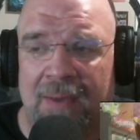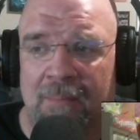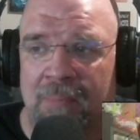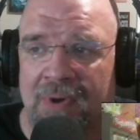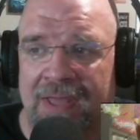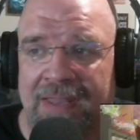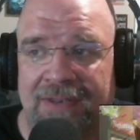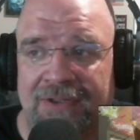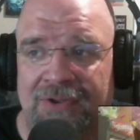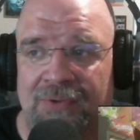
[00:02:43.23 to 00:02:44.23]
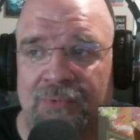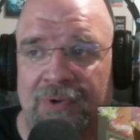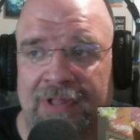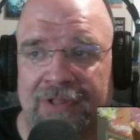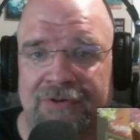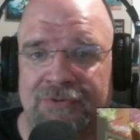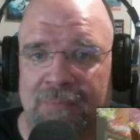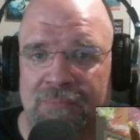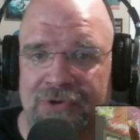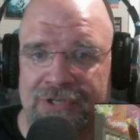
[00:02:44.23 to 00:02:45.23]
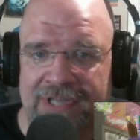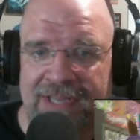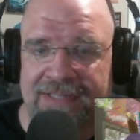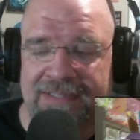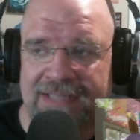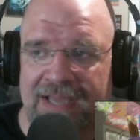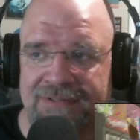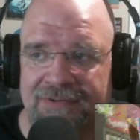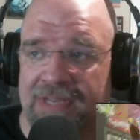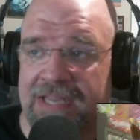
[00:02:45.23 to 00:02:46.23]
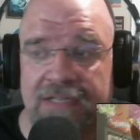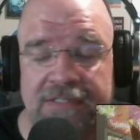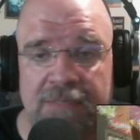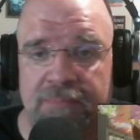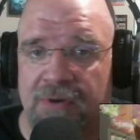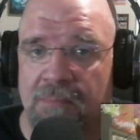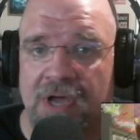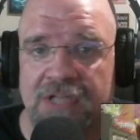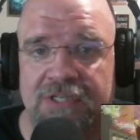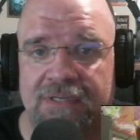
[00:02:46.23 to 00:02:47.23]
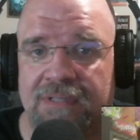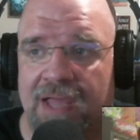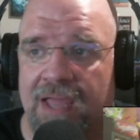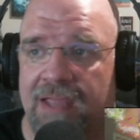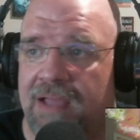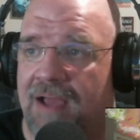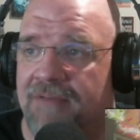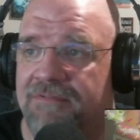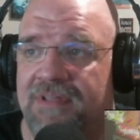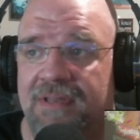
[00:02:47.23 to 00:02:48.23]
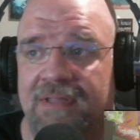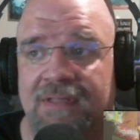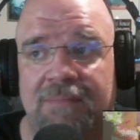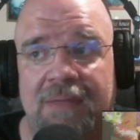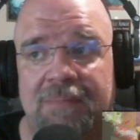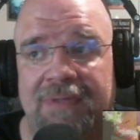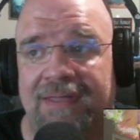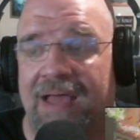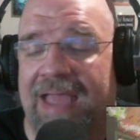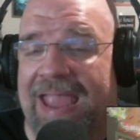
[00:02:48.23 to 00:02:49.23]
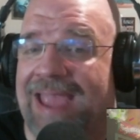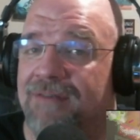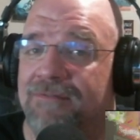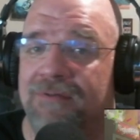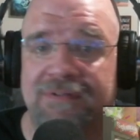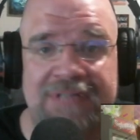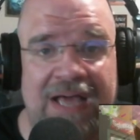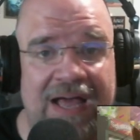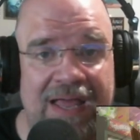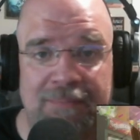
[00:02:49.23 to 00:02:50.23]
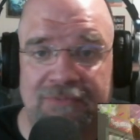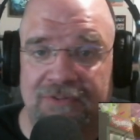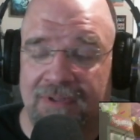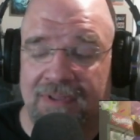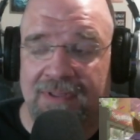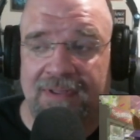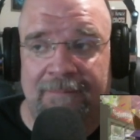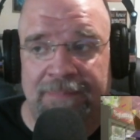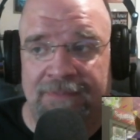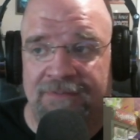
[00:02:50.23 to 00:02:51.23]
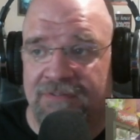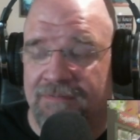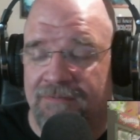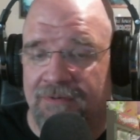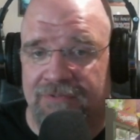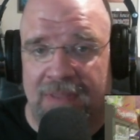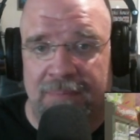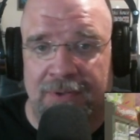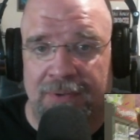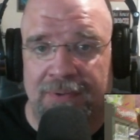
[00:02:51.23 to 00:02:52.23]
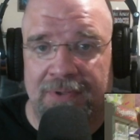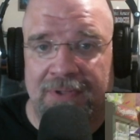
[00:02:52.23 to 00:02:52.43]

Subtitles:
But you really learn to appreciate these guys. He doesn't appear much. I've seen him maybe a handful of times since he first debuted.